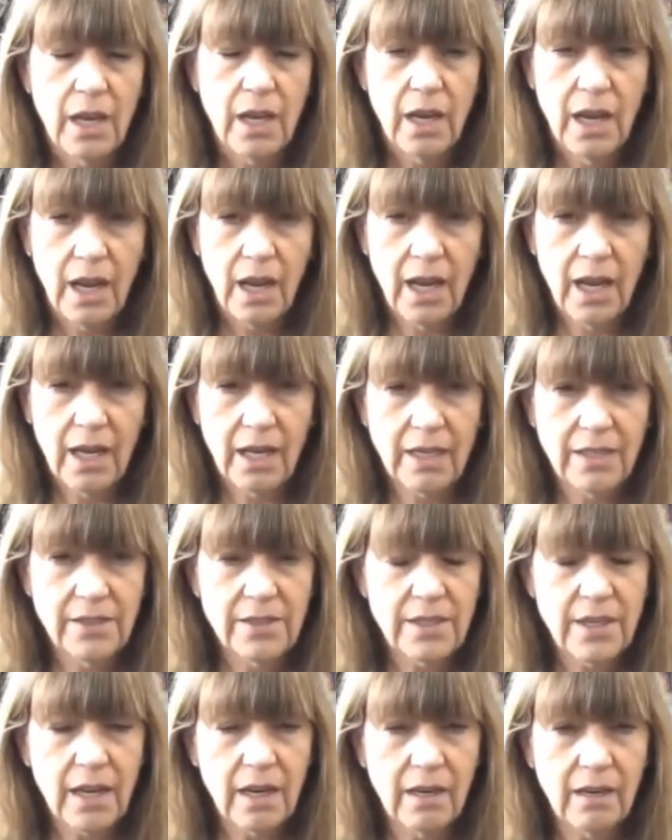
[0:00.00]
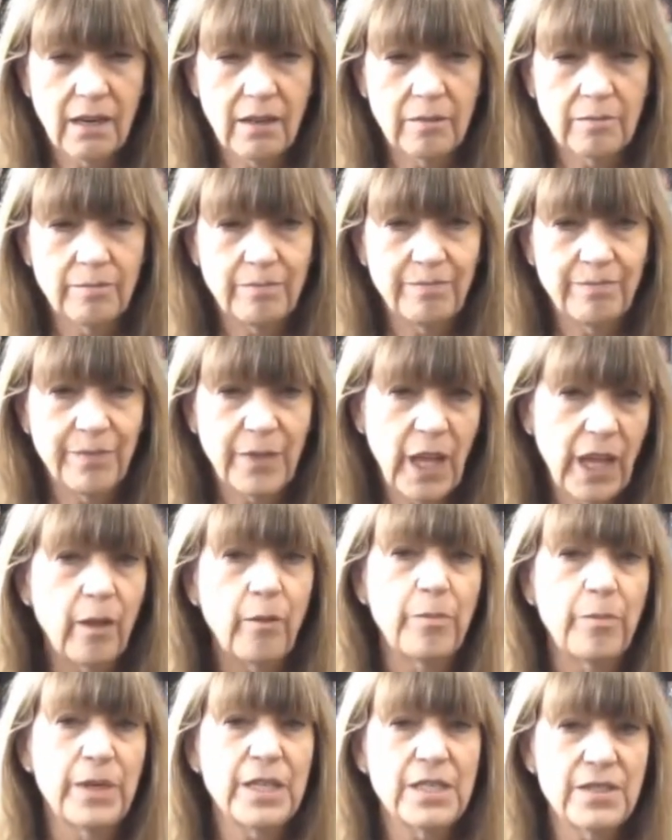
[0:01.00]
and
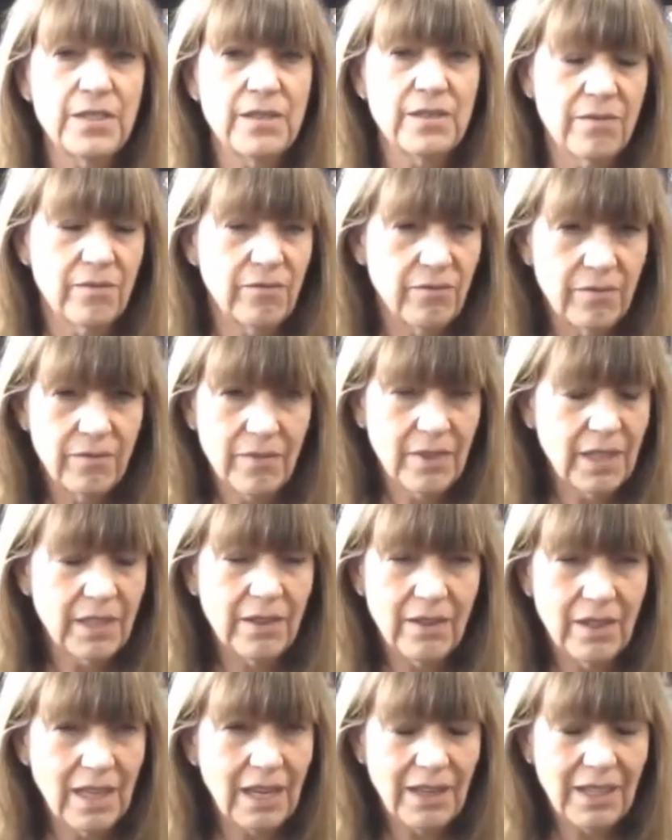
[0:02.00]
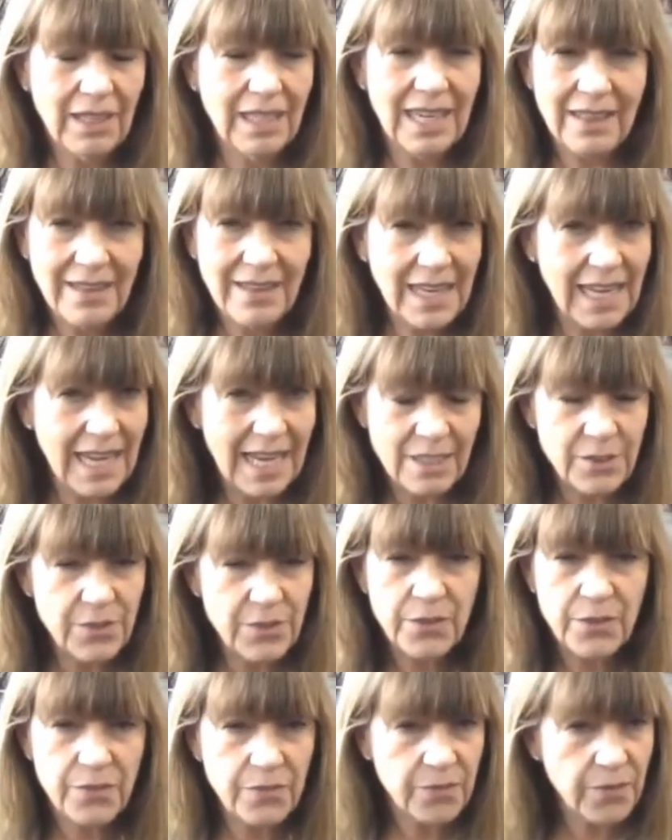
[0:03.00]
help us get the
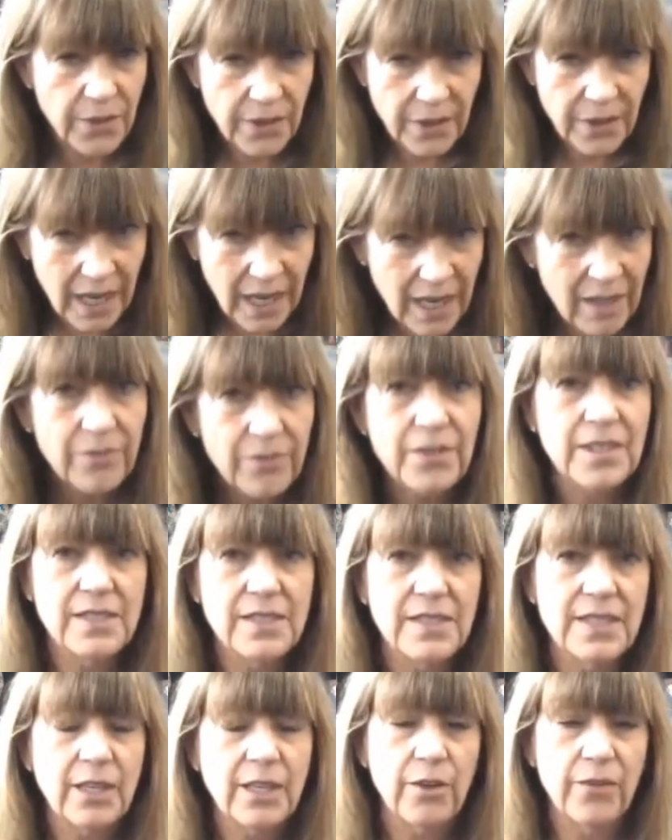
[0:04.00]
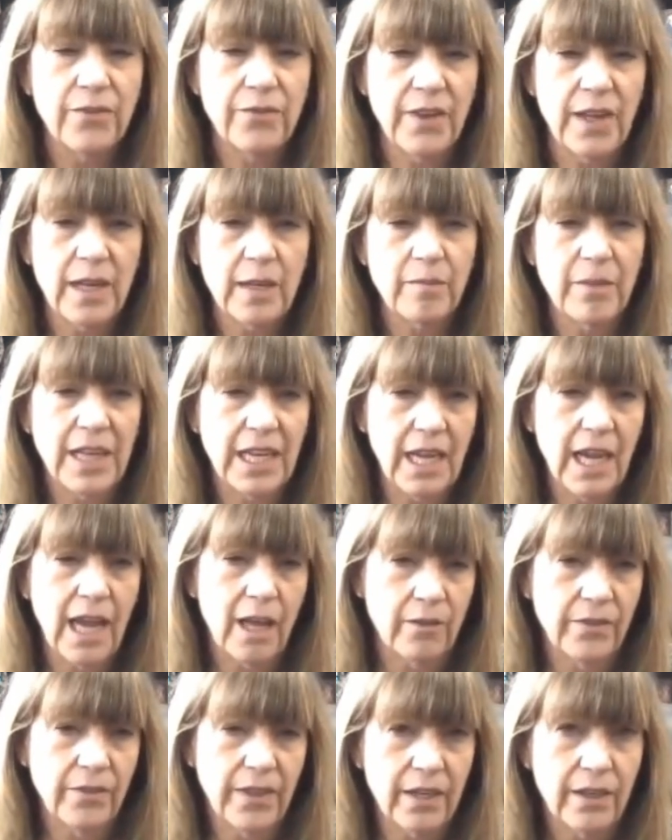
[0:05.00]
answer for every single family out
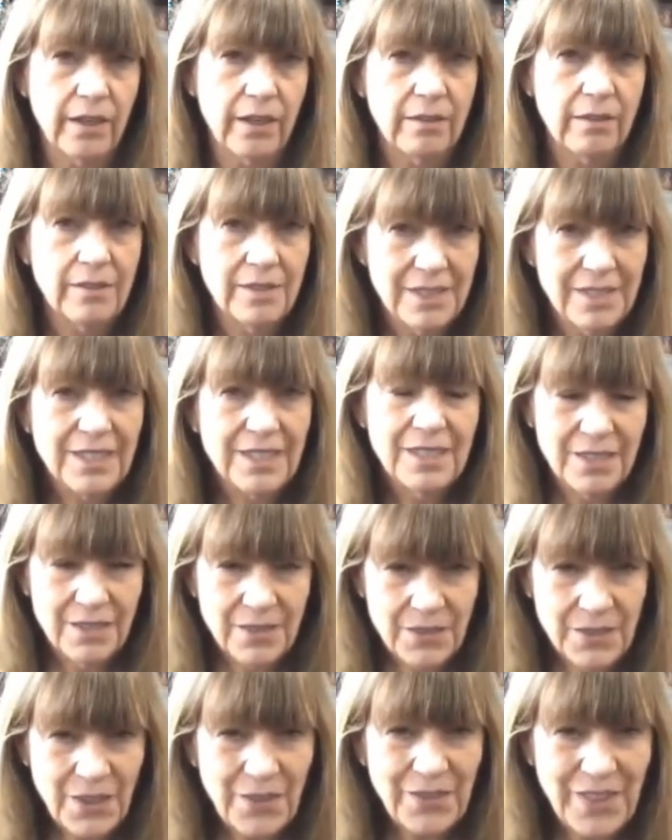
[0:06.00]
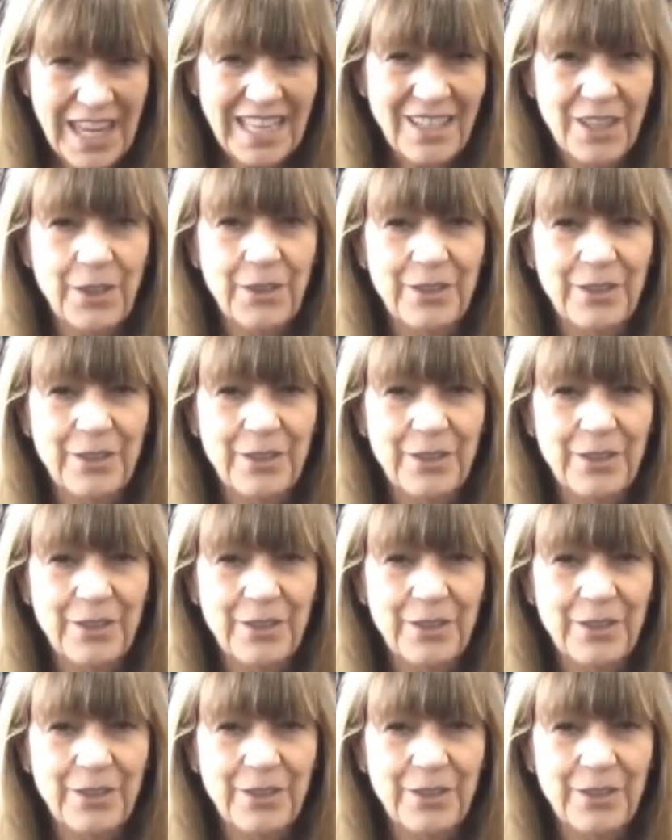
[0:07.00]
there. So thank you.